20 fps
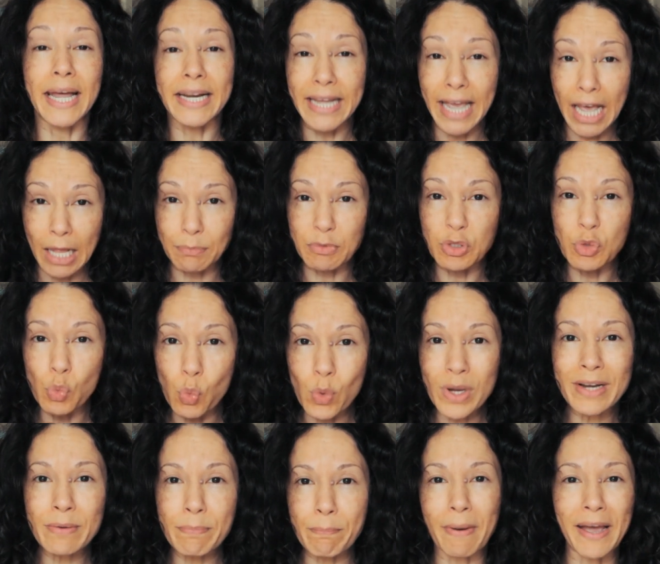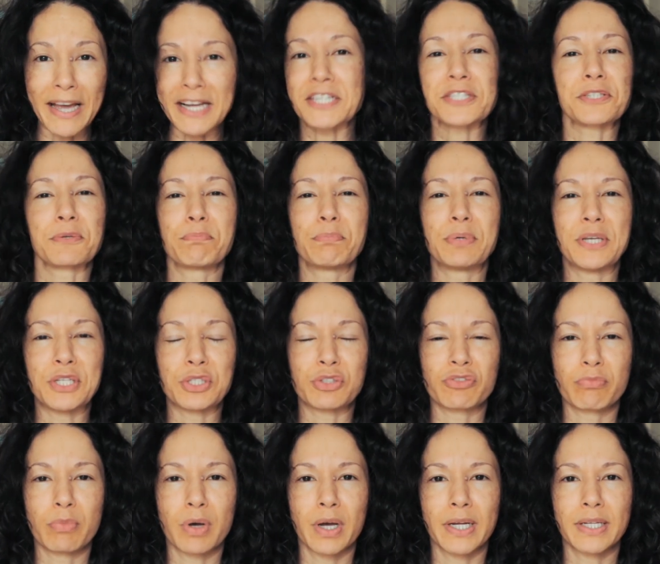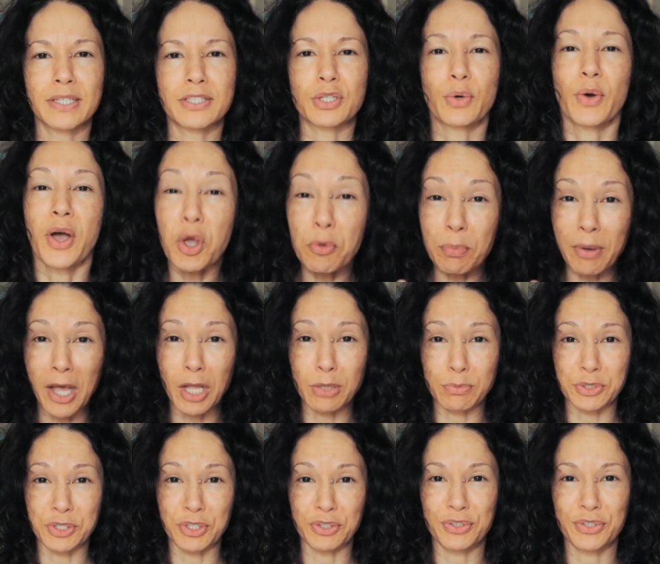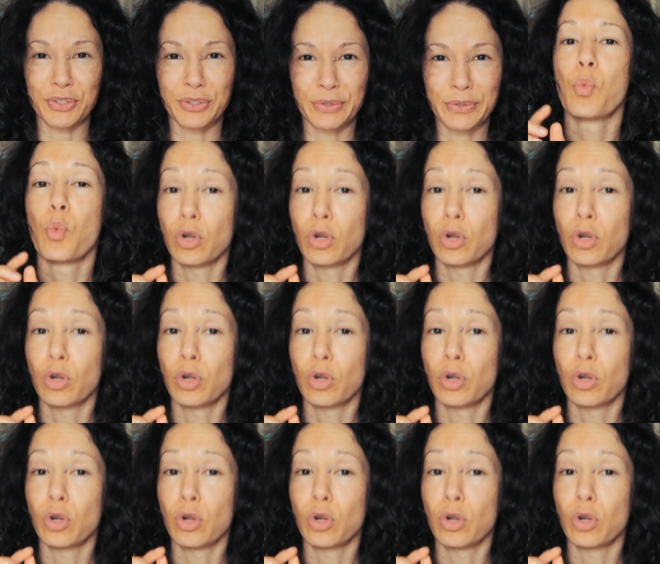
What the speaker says: and it helped me win back some peace of mind. So I hope it helps you too.